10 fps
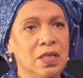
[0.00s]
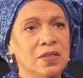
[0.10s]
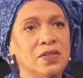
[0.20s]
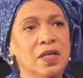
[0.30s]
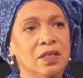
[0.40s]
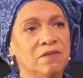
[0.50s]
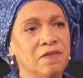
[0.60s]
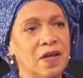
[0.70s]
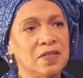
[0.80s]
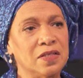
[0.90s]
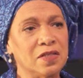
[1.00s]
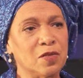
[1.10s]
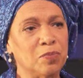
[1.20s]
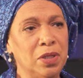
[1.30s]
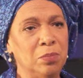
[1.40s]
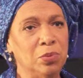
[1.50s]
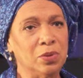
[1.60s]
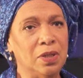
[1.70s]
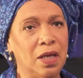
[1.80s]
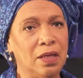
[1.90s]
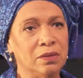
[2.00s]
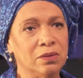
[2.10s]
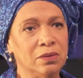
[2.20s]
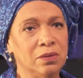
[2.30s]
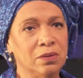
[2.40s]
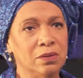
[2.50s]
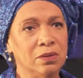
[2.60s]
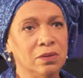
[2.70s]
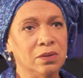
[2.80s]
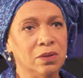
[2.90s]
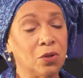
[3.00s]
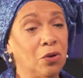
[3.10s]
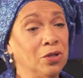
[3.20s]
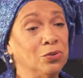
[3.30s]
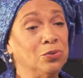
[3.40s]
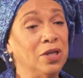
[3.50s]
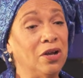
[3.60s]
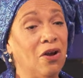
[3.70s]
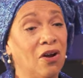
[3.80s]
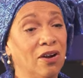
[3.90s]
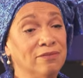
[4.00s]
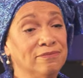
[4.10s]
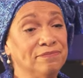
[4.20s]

is seeing the faces of people that are learning who they are.